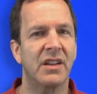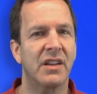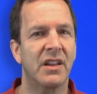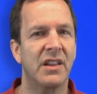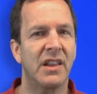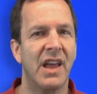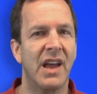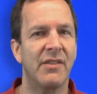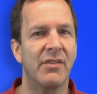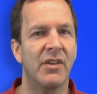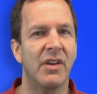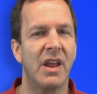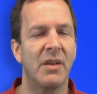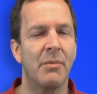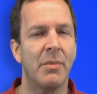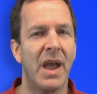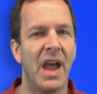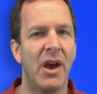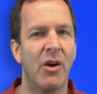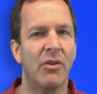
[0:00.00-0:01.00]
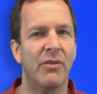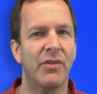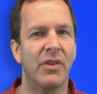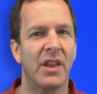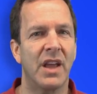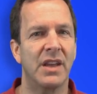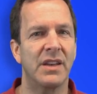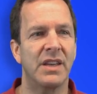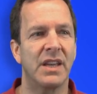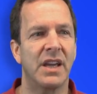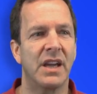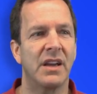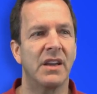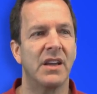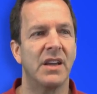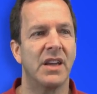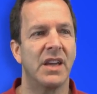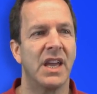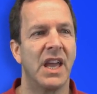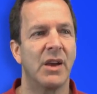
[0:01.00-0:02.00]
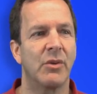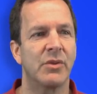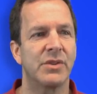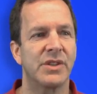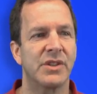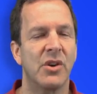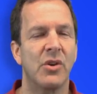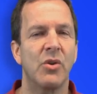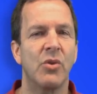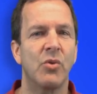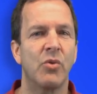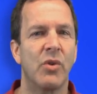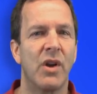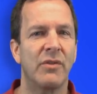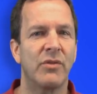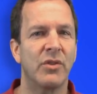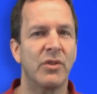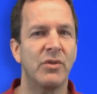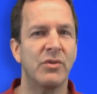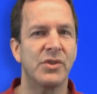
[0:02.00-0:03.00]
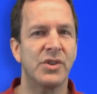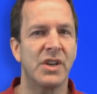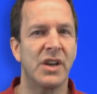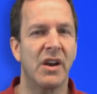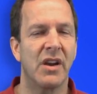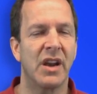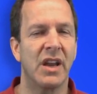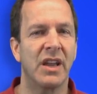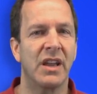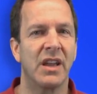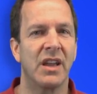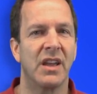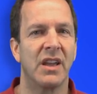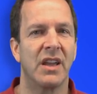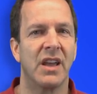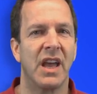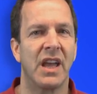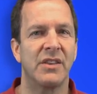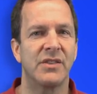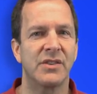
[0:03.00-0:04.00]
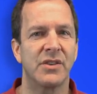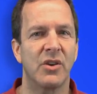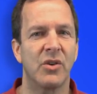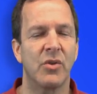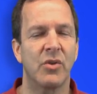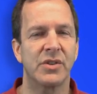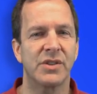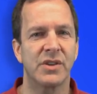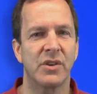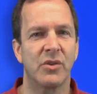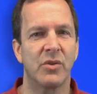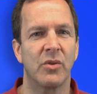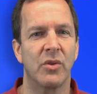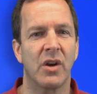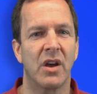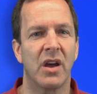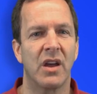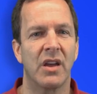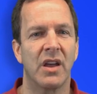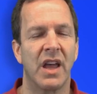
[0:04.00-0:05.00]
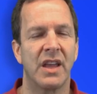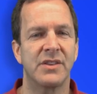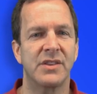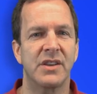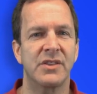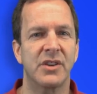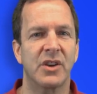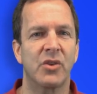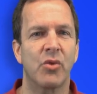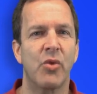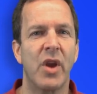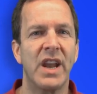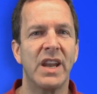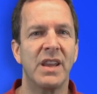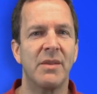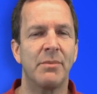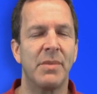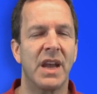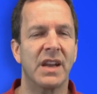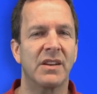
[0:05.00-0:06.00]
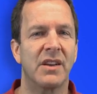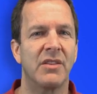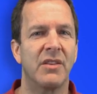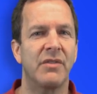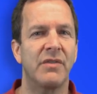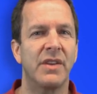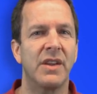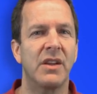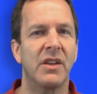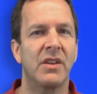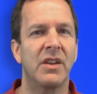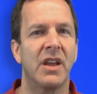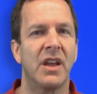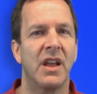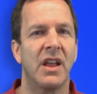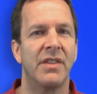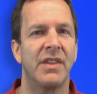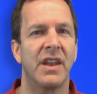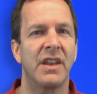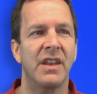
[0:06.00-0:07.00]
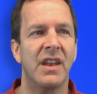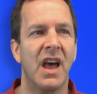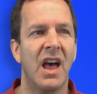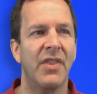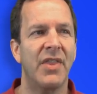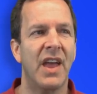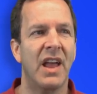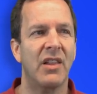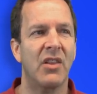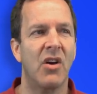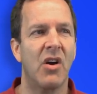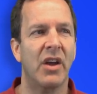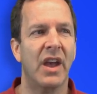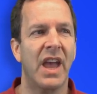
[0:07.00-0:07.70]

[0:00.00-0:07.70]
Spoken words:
clever and powerful idea, and was so revolutionary and had such a great impact on the field that not that long